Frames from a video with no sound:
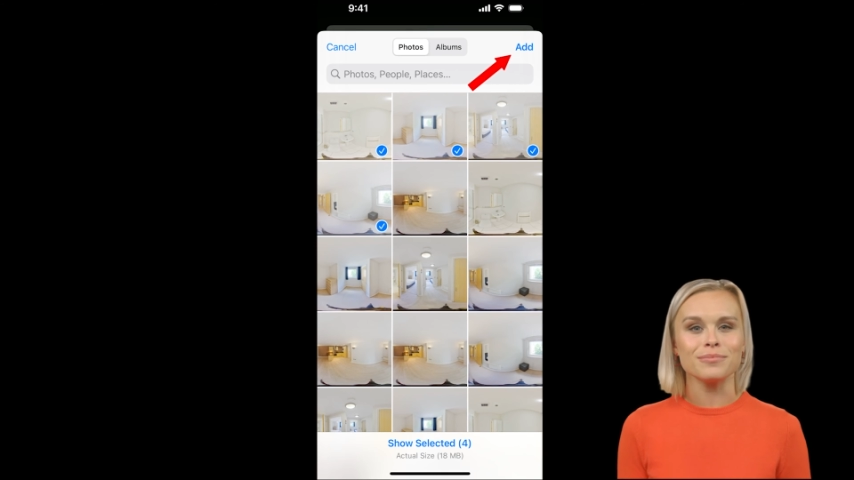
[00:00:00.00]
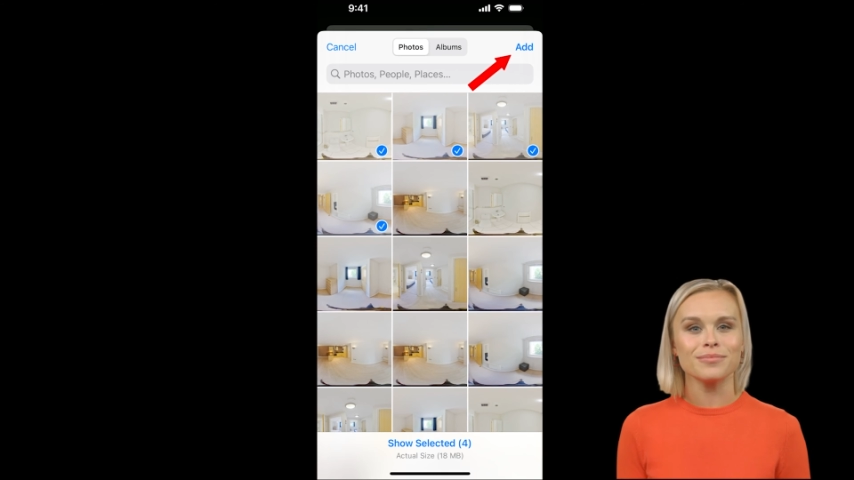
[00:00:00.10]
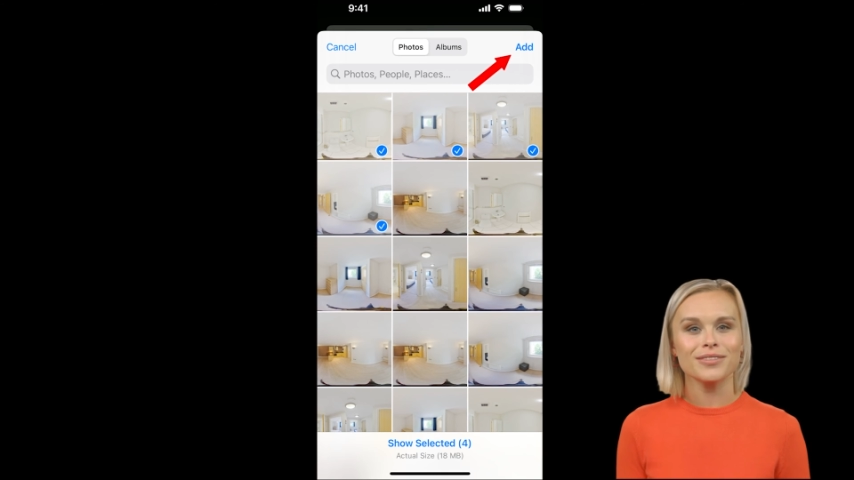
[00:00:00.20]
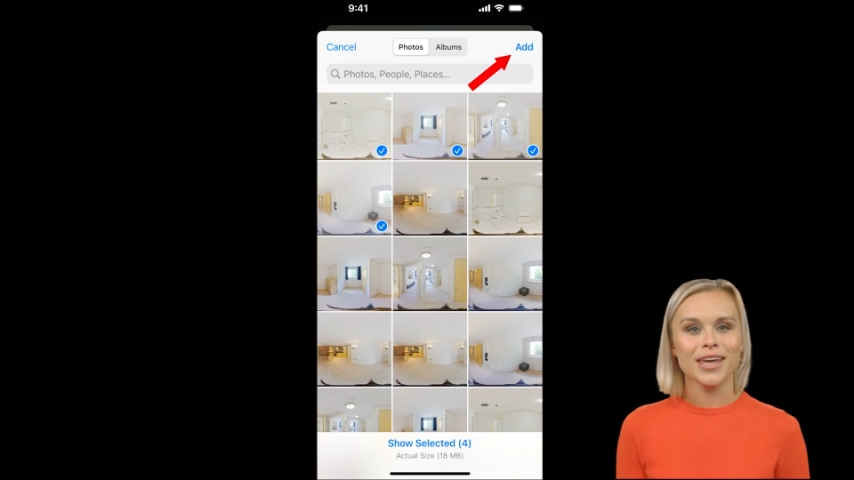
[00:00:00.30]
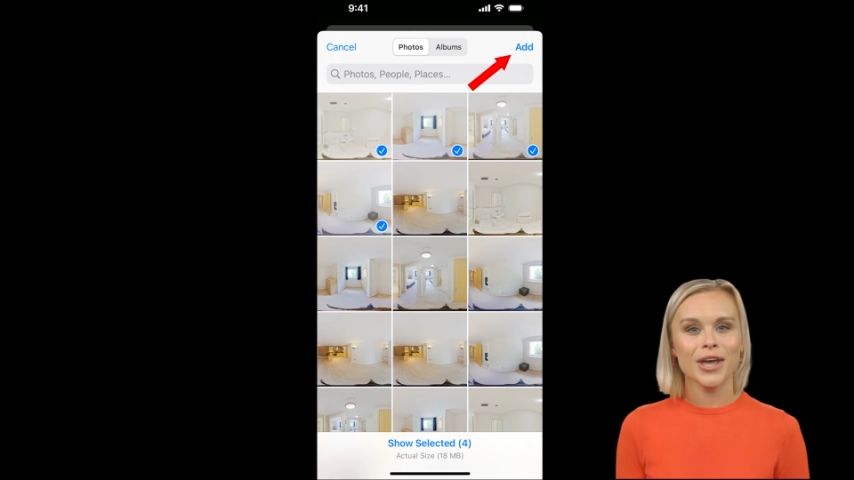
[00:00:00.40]

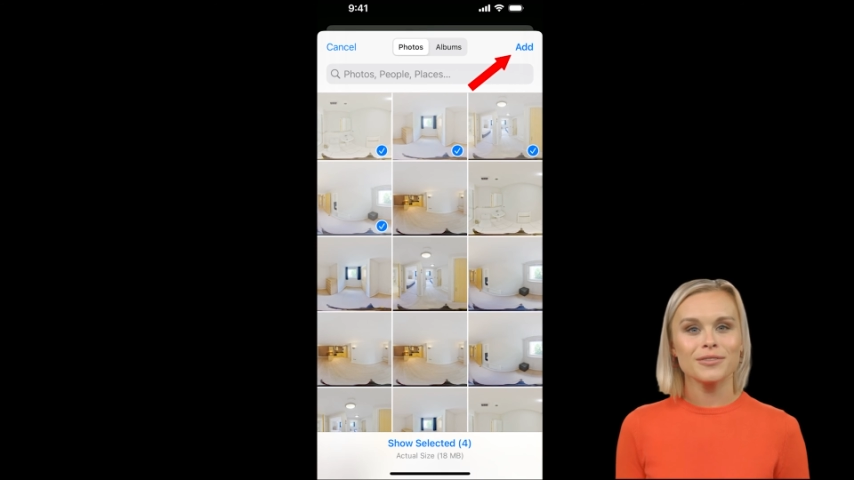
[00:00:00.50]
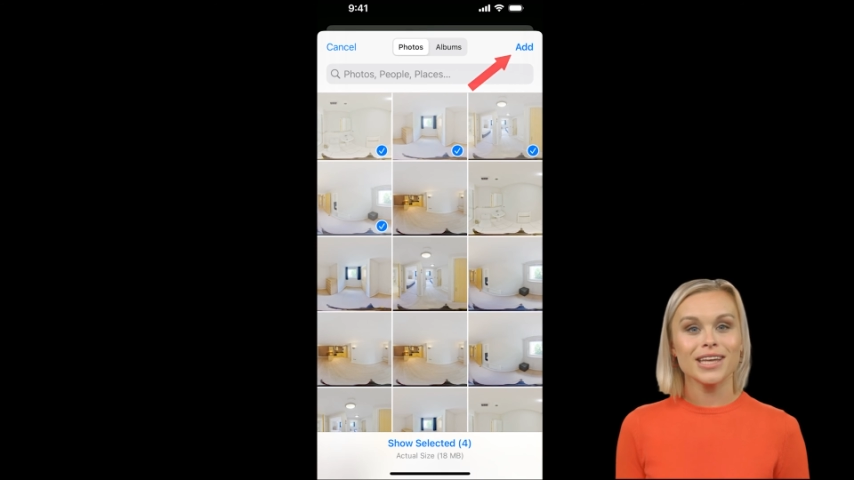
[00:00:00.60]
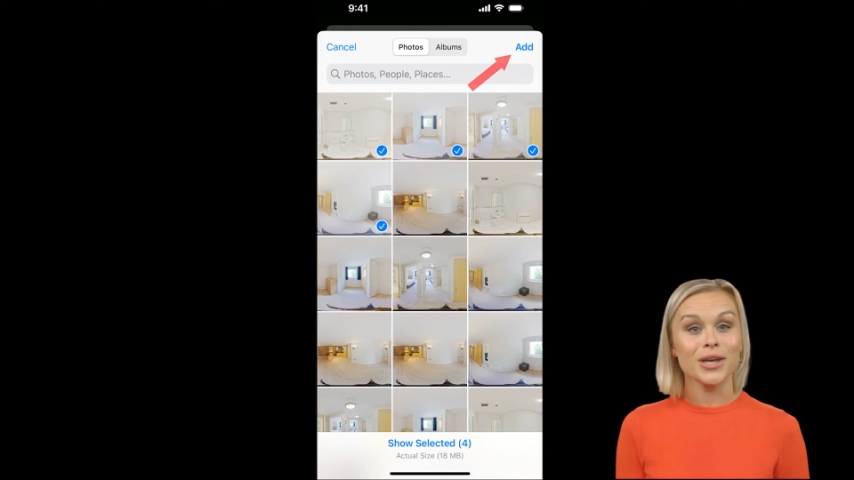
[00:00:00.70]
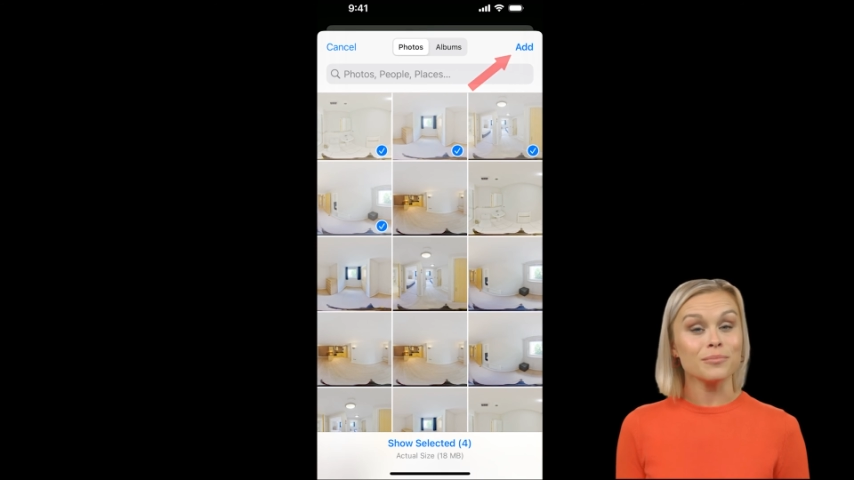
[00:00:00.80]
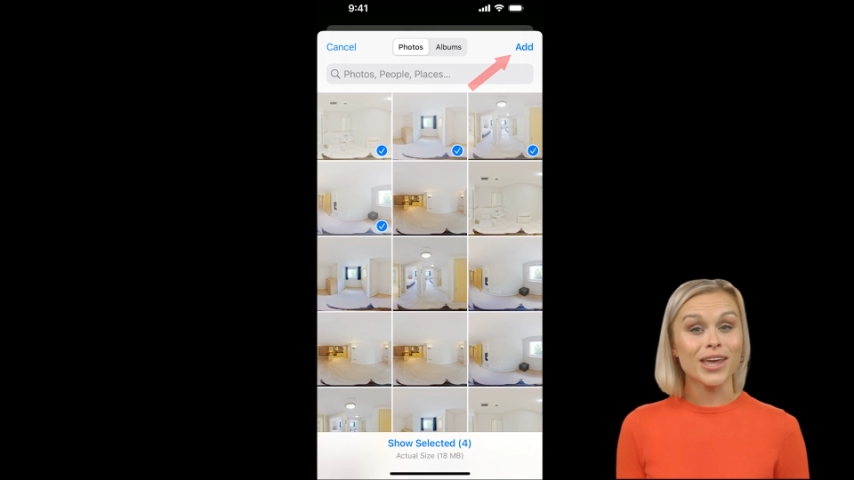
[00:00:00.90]
Now
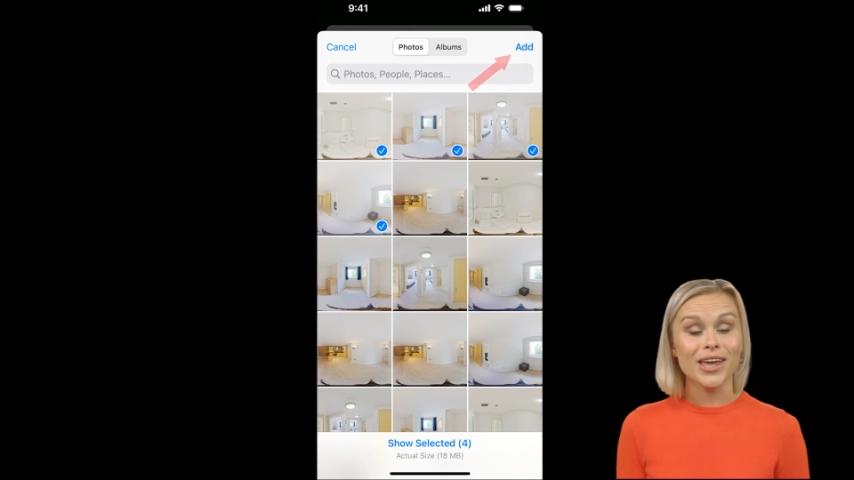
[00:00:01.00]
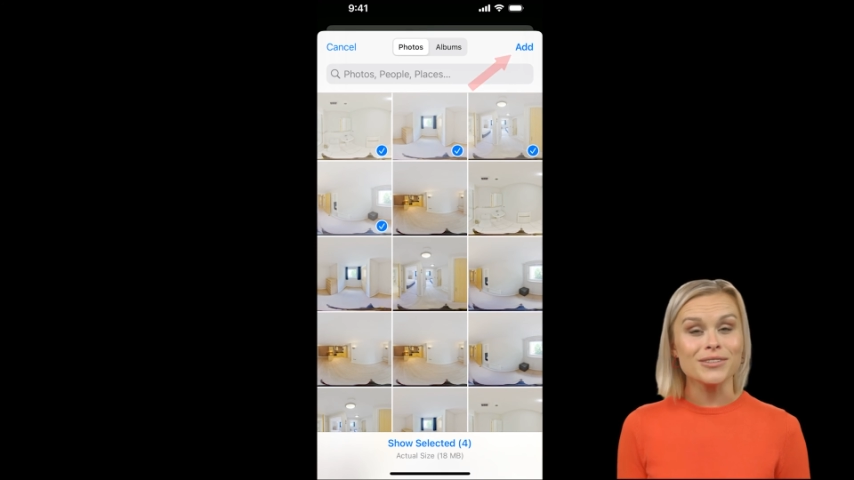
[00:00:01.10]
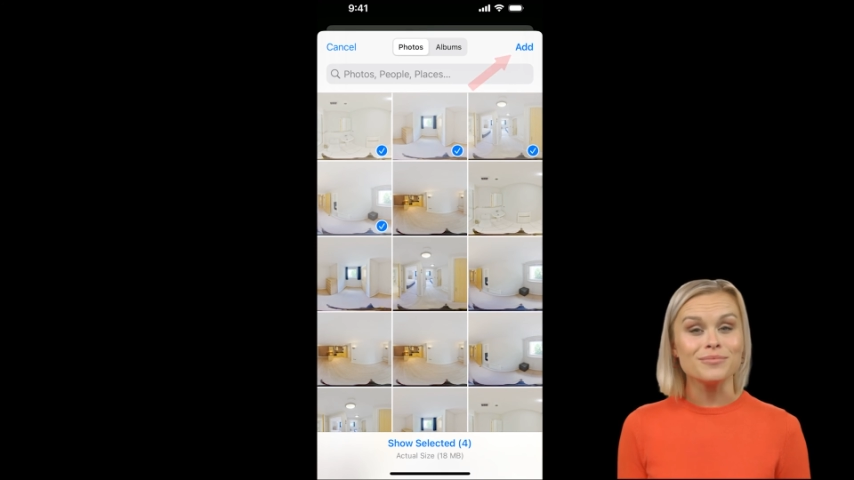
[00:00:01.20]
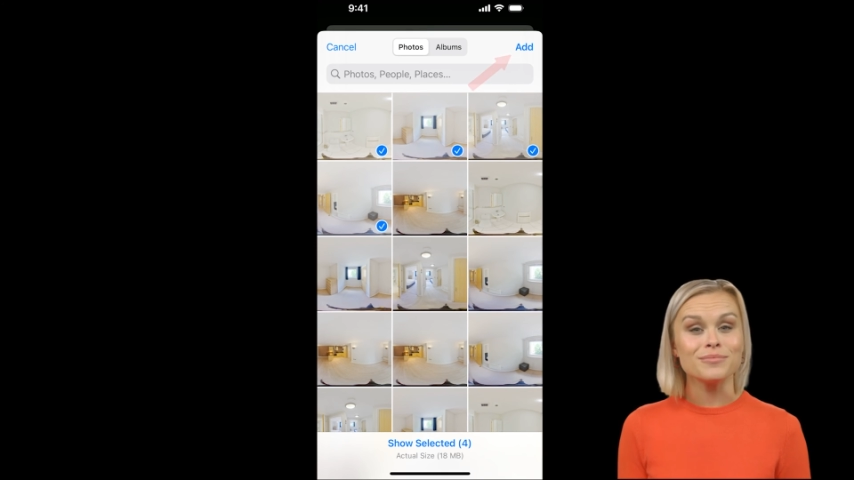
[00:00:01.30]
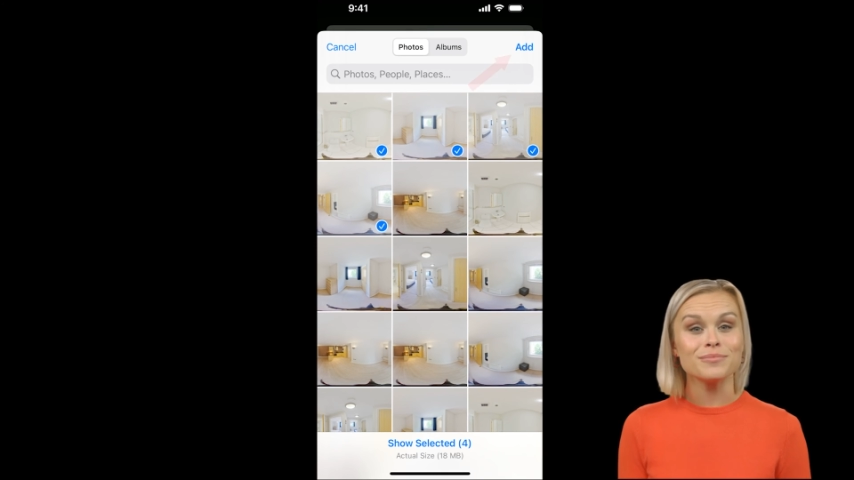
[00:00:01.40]
tap Add.